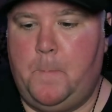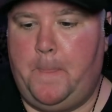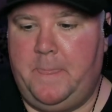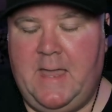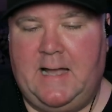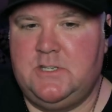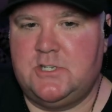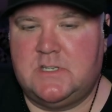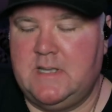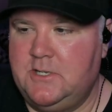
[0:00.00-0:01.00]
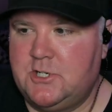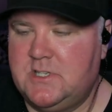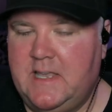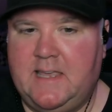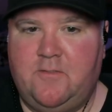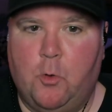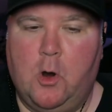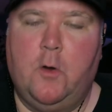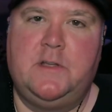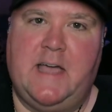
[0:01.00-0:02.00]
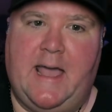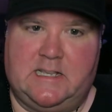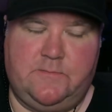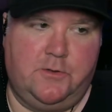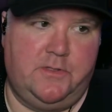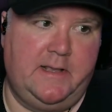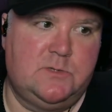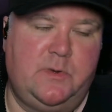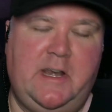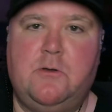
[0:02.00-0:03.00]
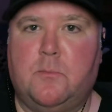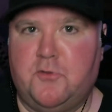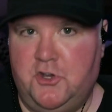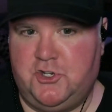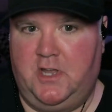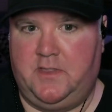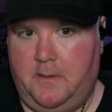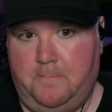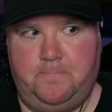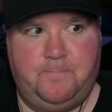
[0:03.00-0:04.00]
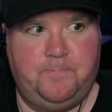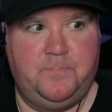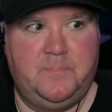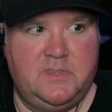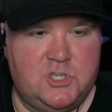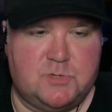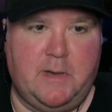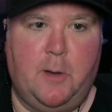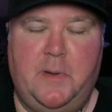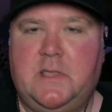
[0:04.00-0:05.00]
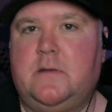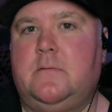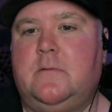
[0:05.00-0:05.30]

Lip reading: Yeah, I just think if we're going to ask for things, we need to appreciate them. Just my opinion.